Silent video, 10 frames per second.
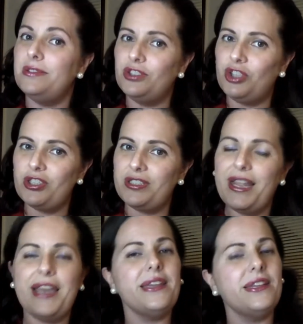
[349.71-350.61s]
just
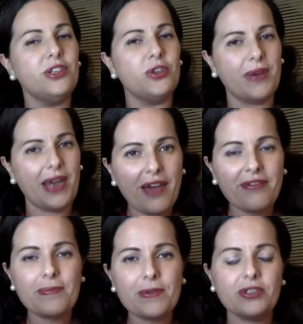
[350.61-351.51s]
like you might have
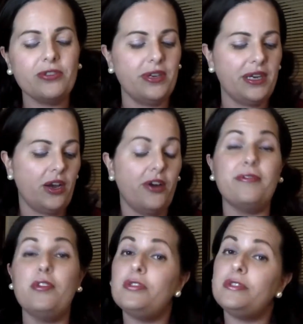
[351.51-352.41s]
the opportunity of
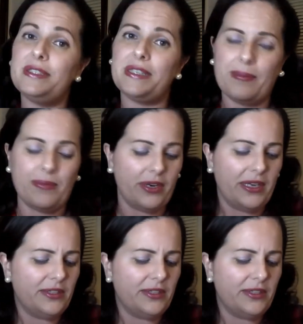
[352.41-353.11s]
losing that money.